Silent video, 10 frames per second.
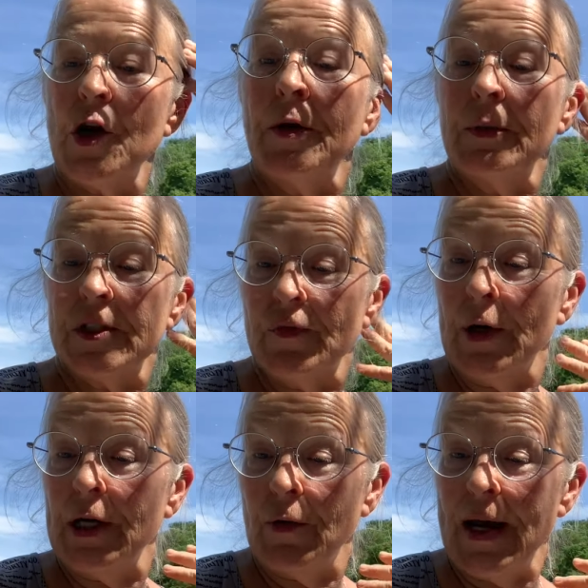Jonah was
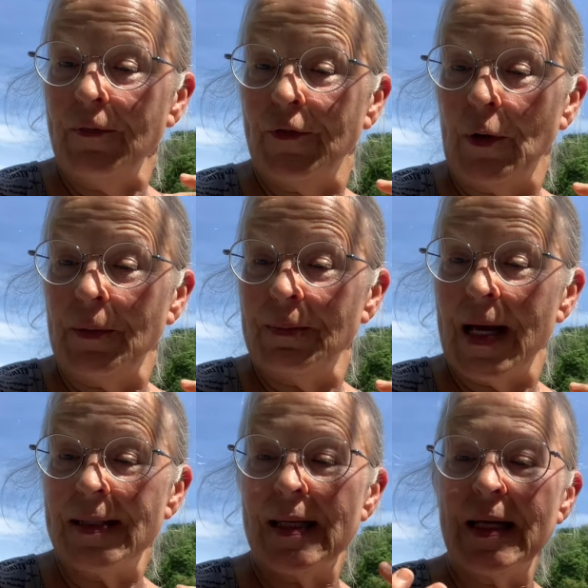very grateful
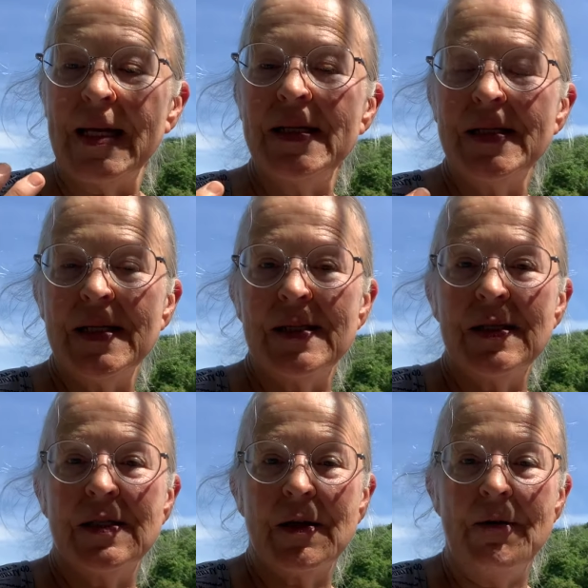as it eased his
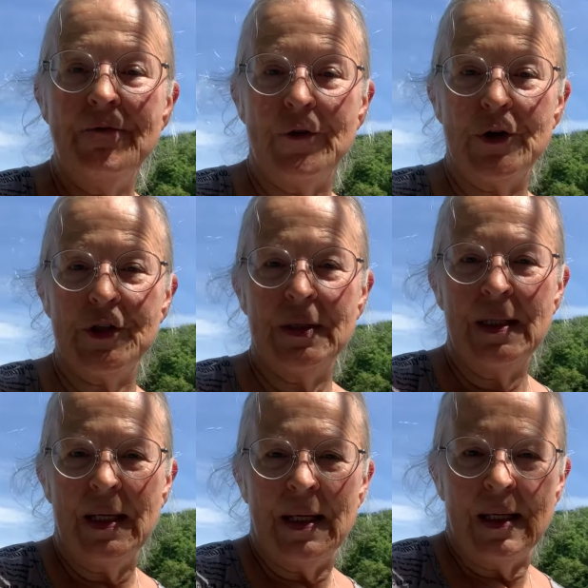discomfort.
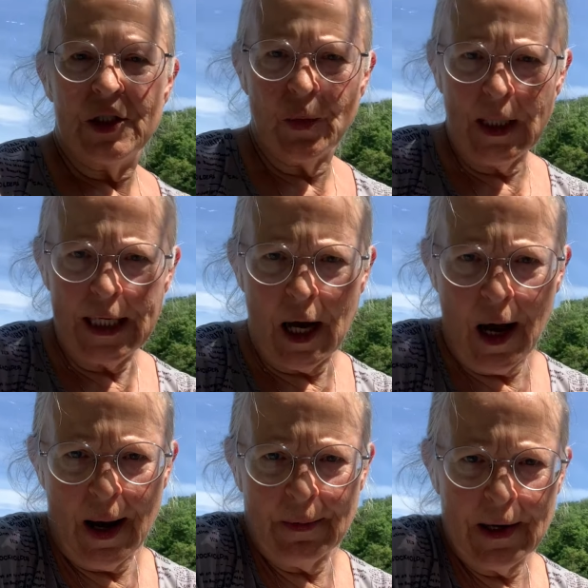It's really
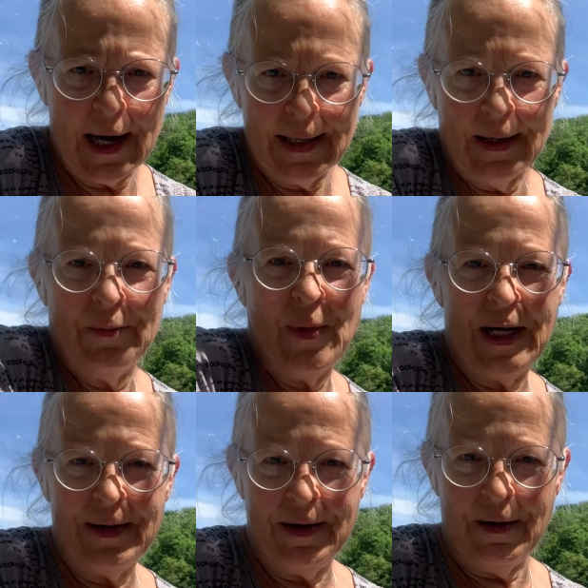hot where I am
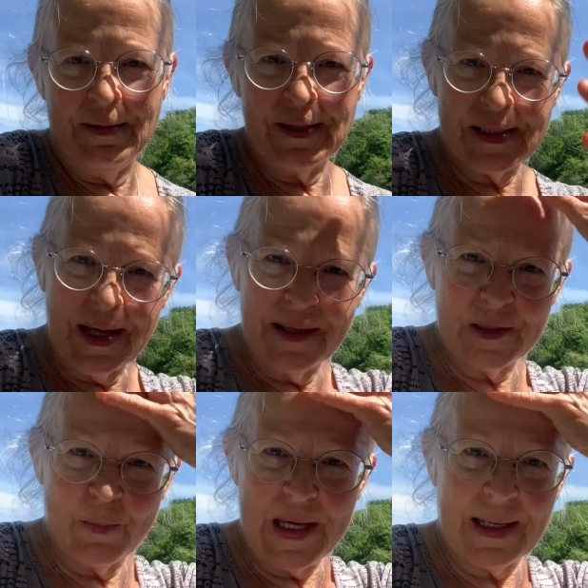right now, and the sun
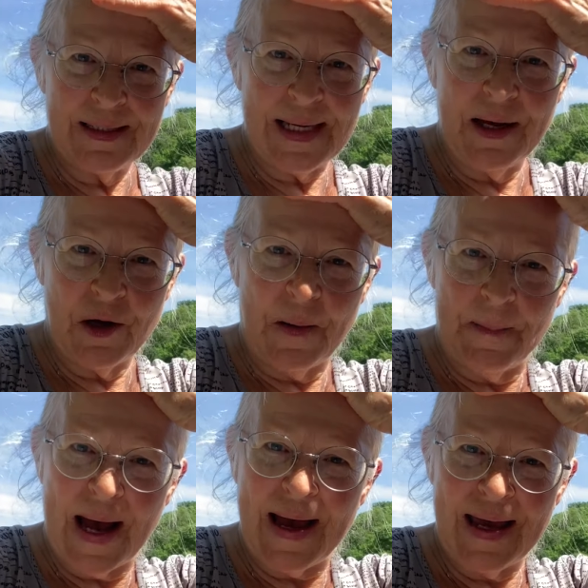is beaking down on
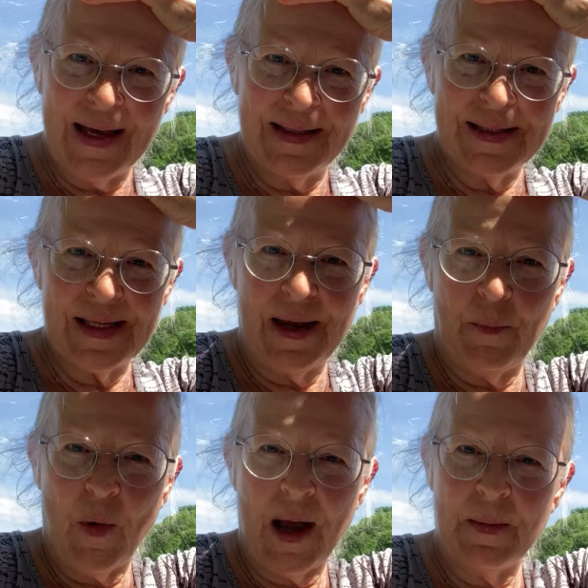my head the
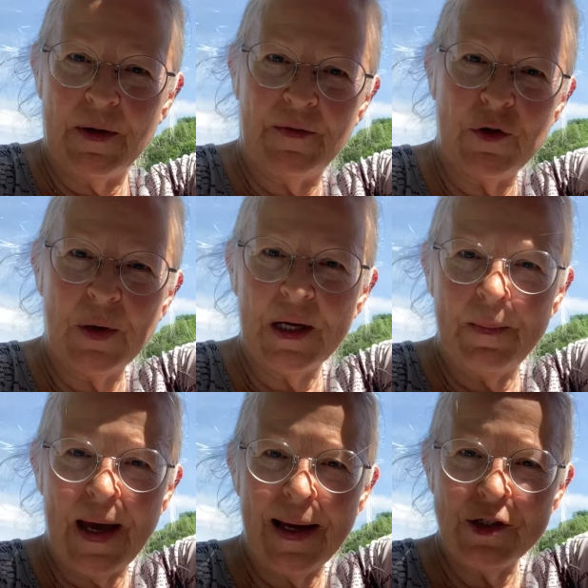same way. But if you can
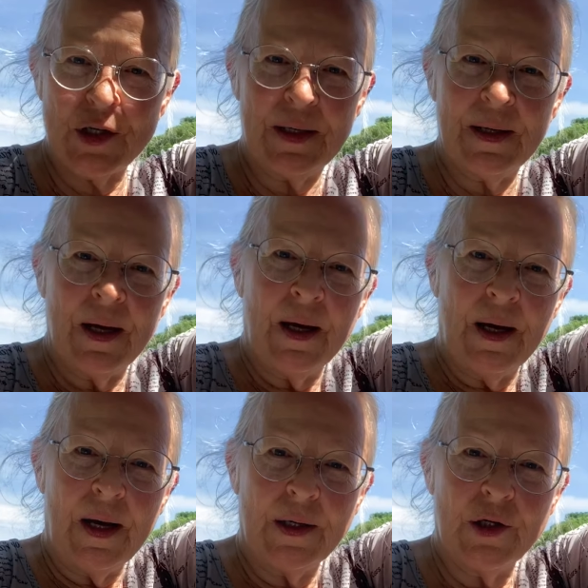imagine
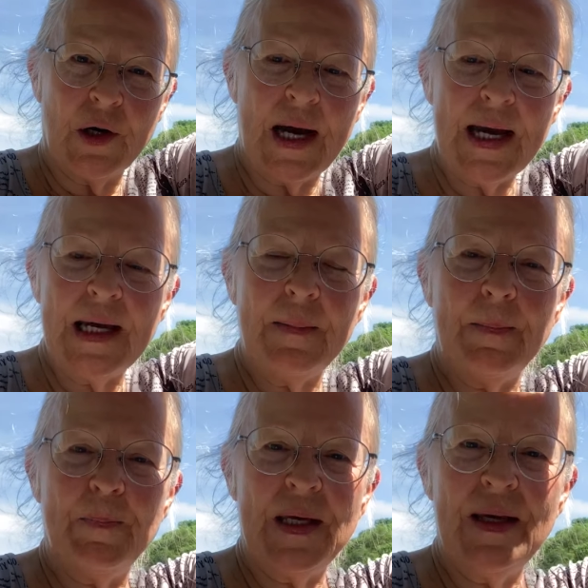a
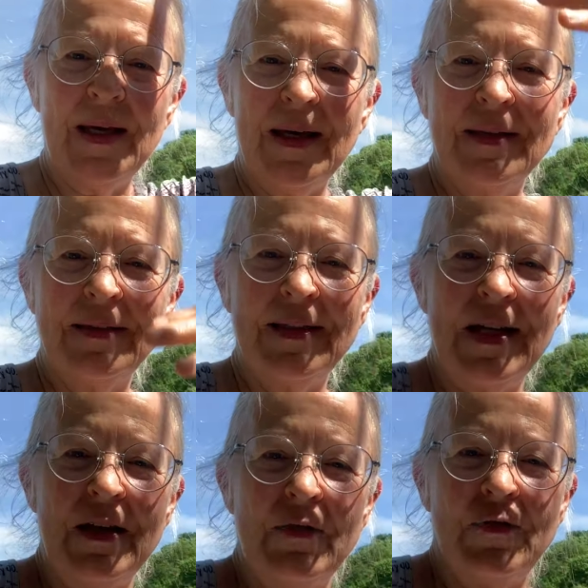great big
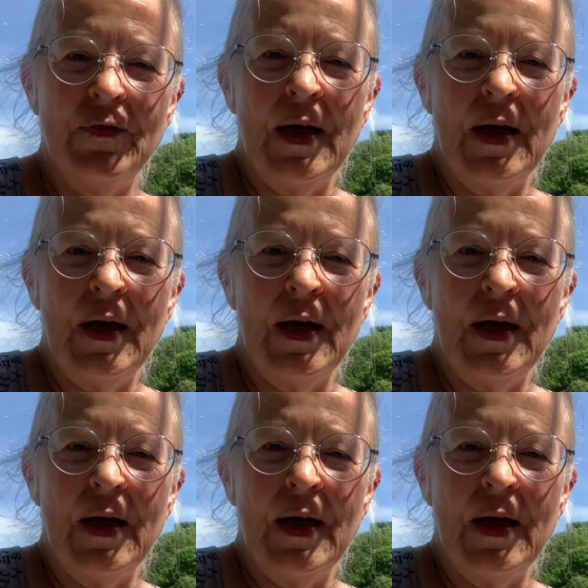leaf